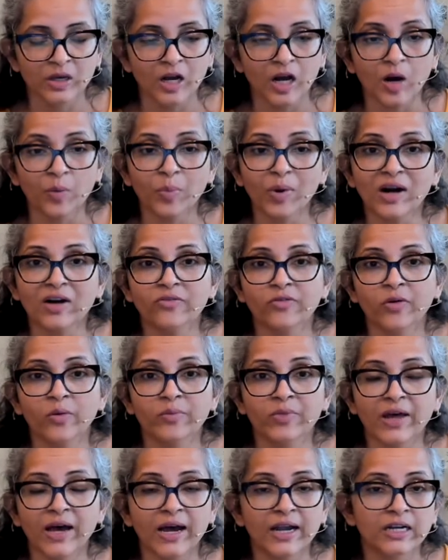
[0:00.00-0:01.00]
Apart
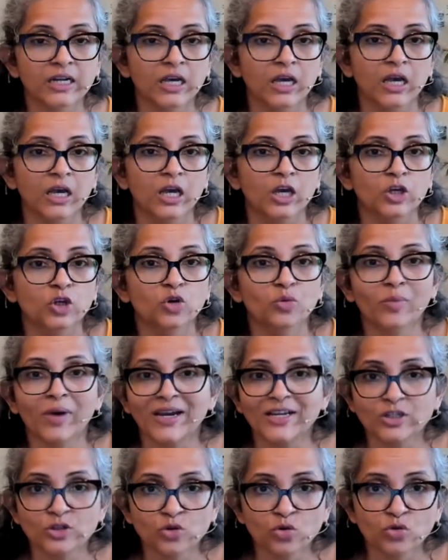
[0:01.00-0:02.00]
from that, you
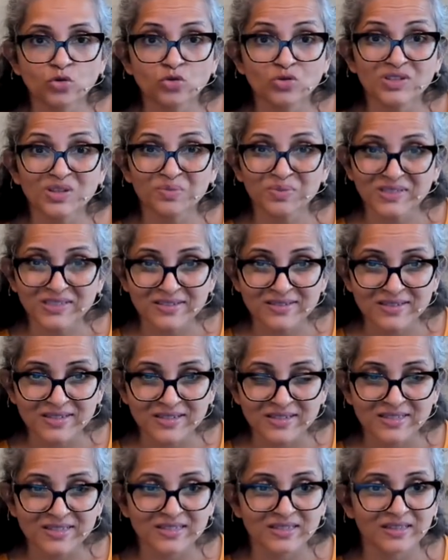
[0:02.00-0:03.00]
might go to
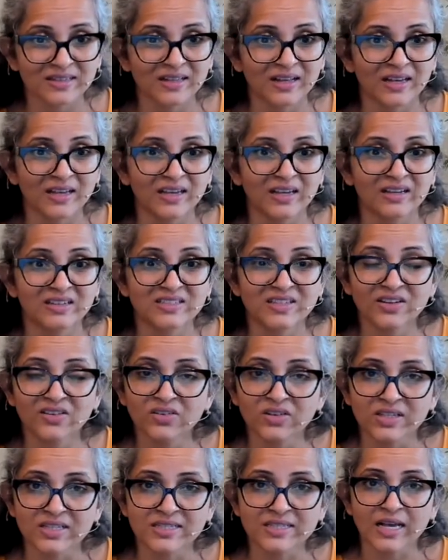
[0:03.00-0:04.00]
substances like
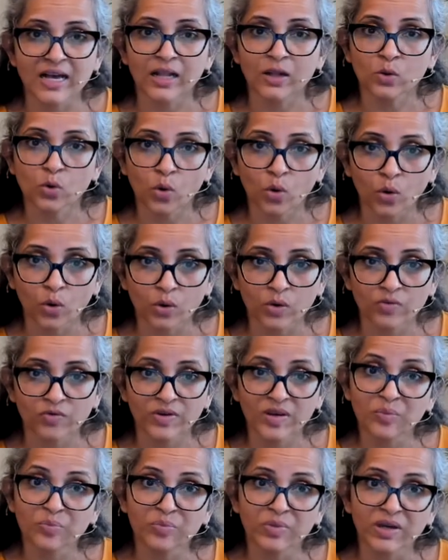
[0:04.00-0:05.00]
cigarettes, alcohol,
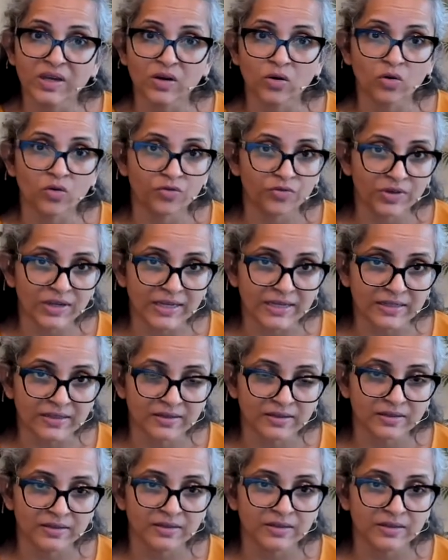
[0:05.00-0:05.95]
vaping, or weed.